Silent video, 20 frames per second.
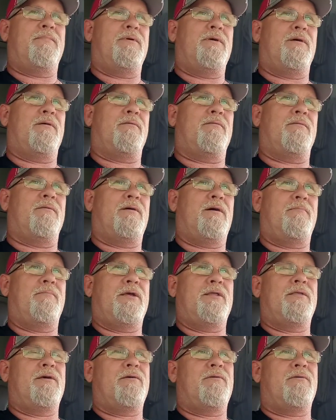You know, I
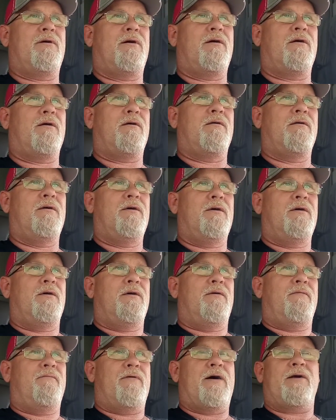mean, there are
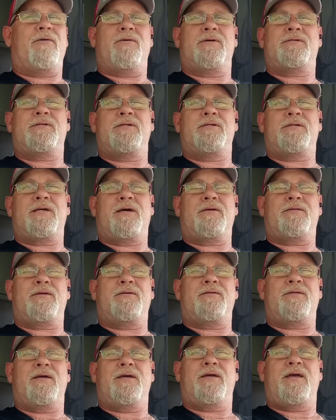viruses out
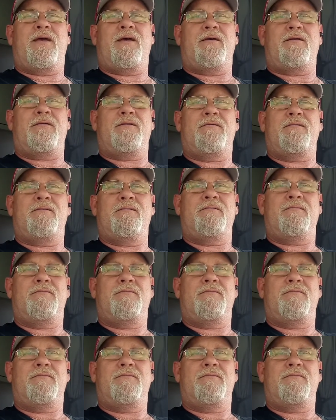there that can